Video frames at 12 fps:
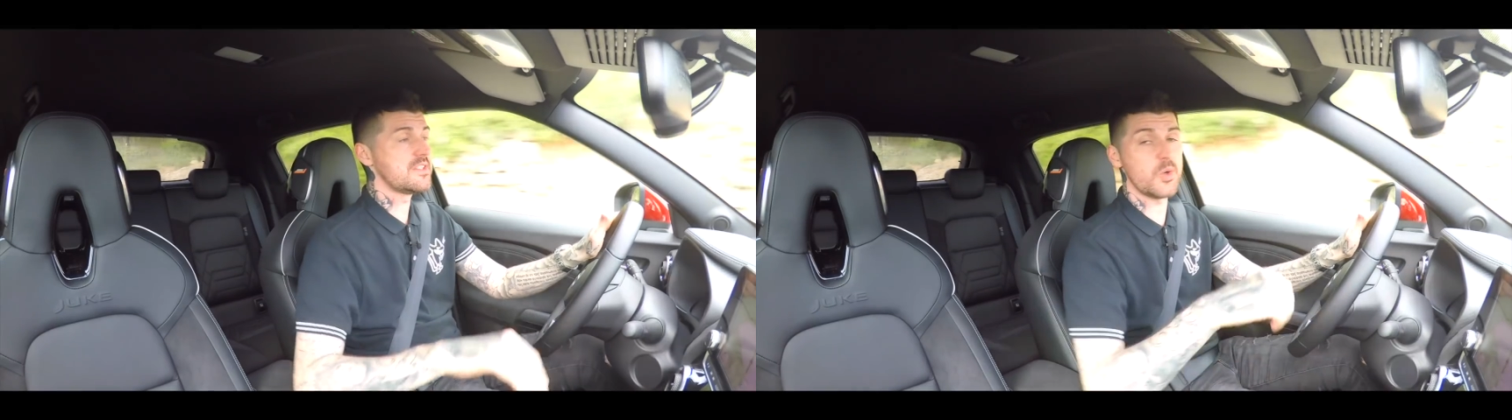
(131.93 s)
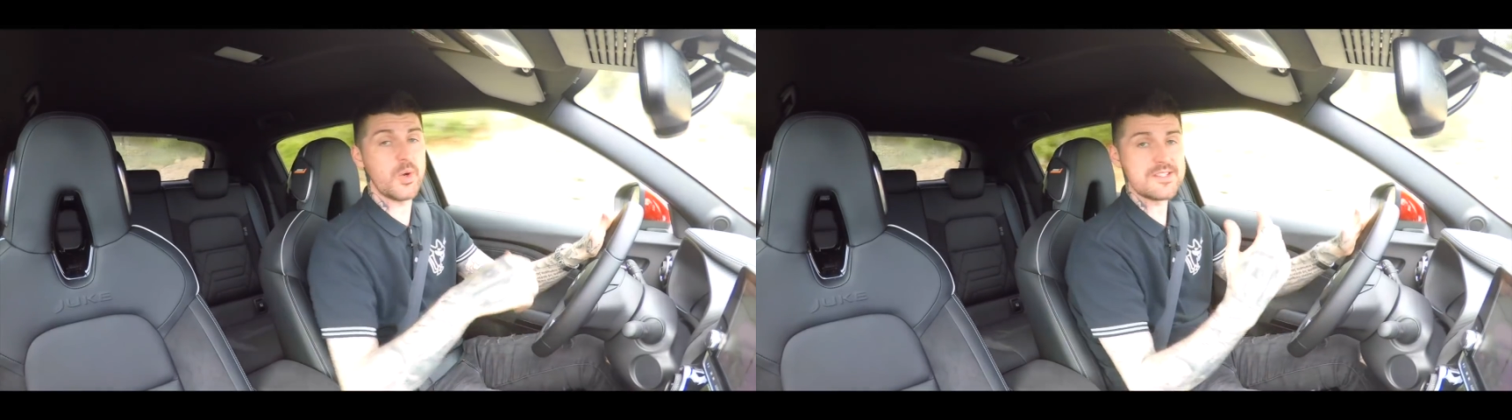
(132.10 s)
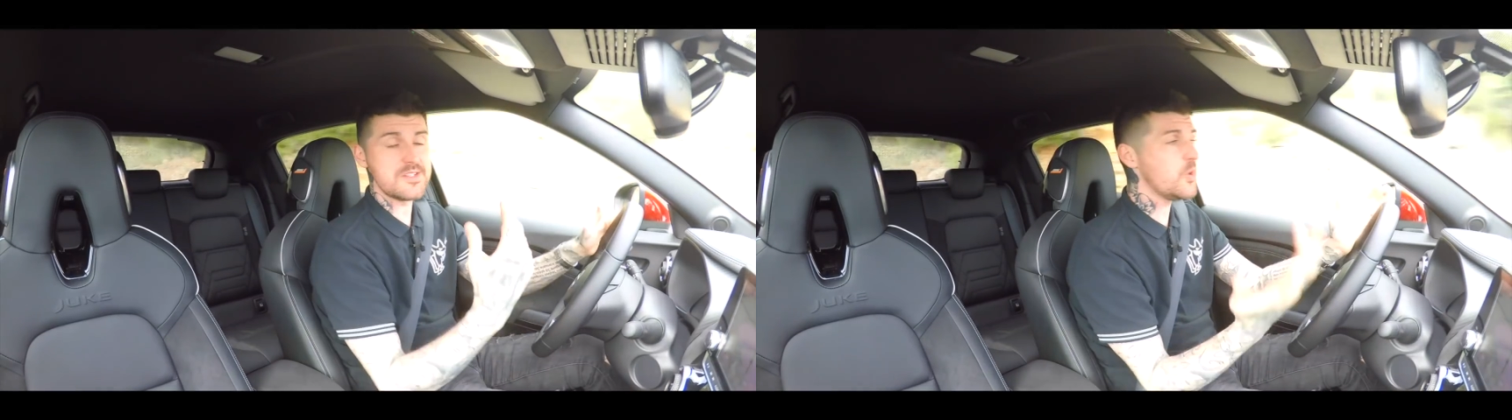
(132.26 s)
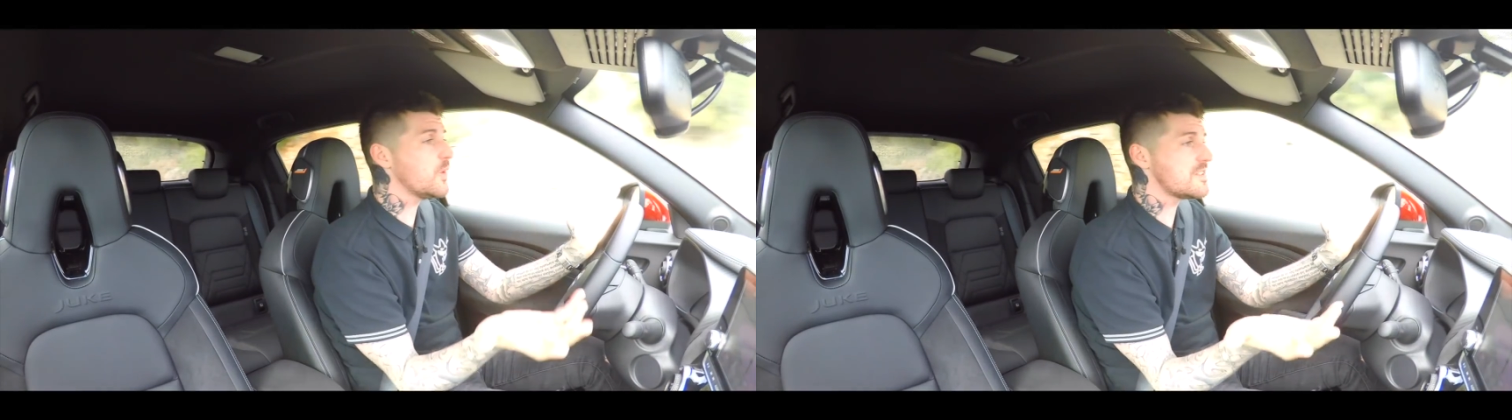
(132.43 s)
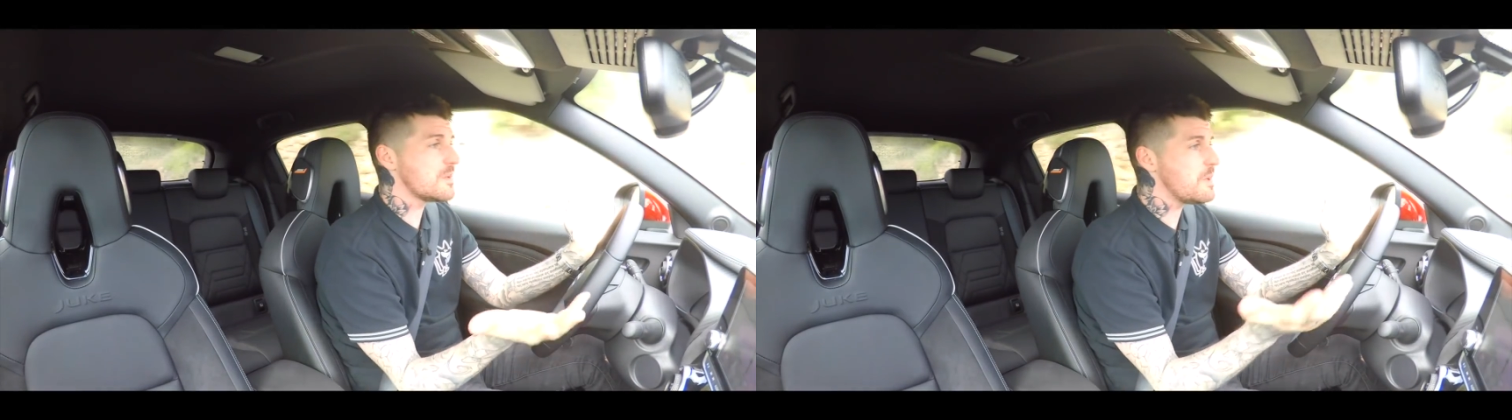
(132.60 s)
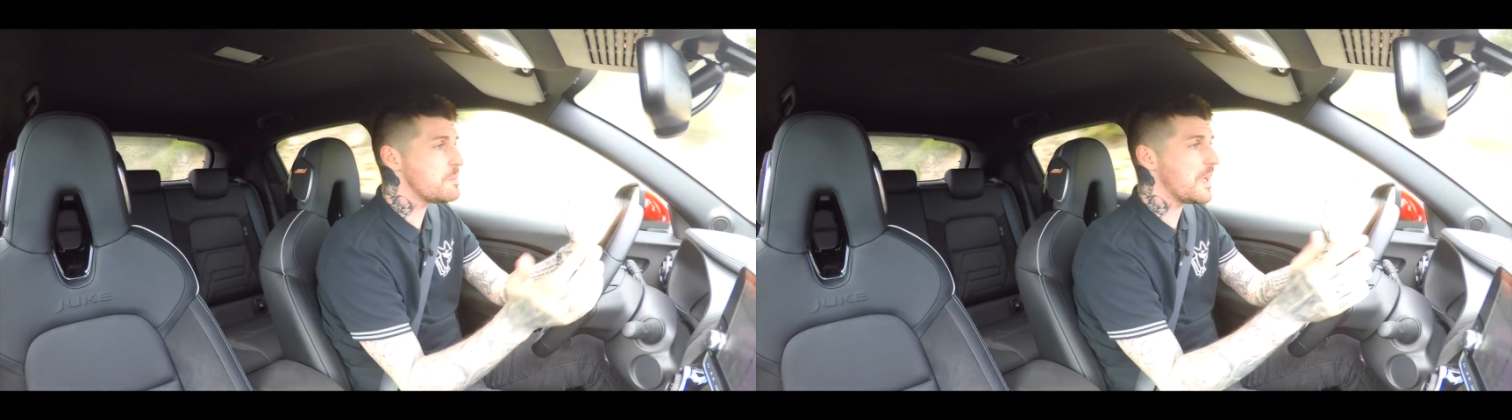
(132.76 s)
So it's
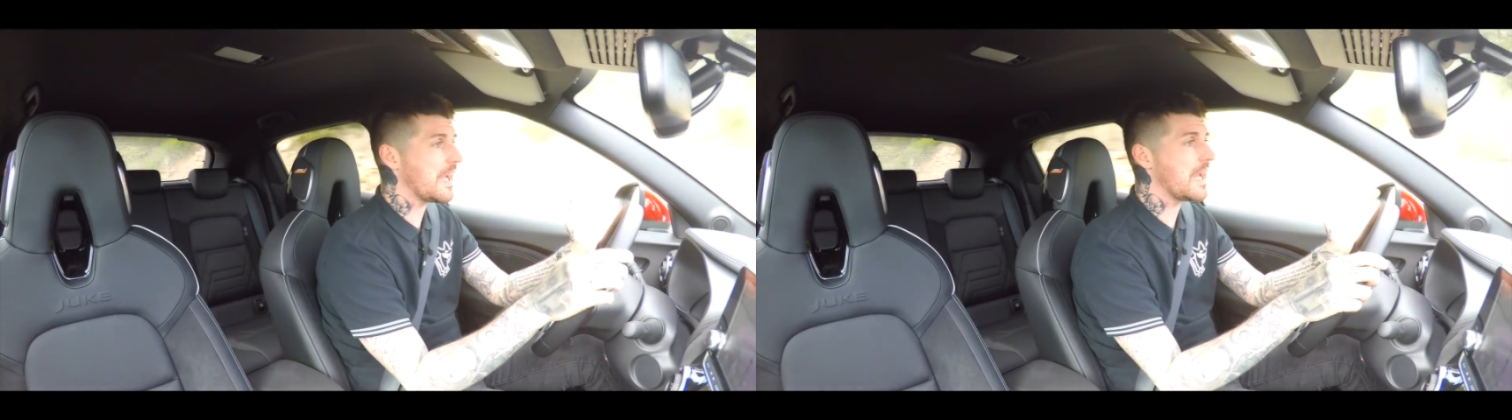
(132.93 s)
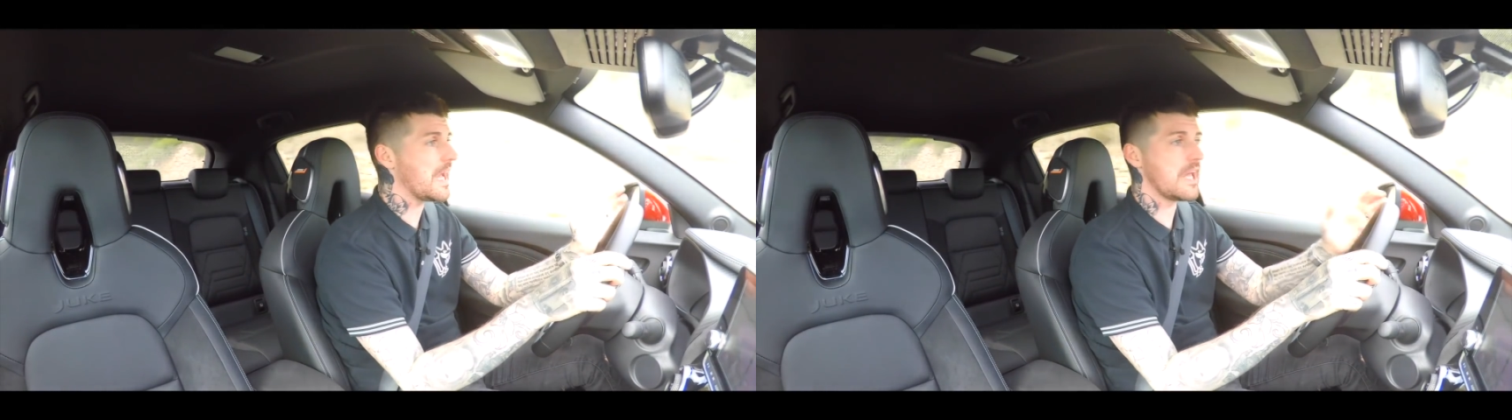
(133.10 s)
noticeably bigger